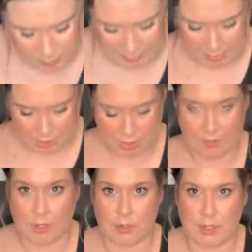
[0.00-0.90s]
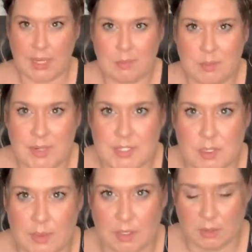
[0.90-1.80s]
my gosh, I've got to hurry. How many minutes are
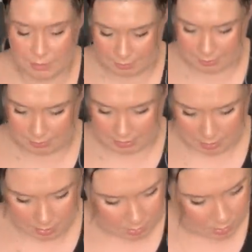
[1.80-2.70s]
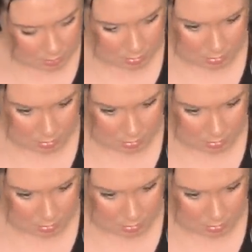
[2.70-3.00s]
we? Oh, 33. Whew.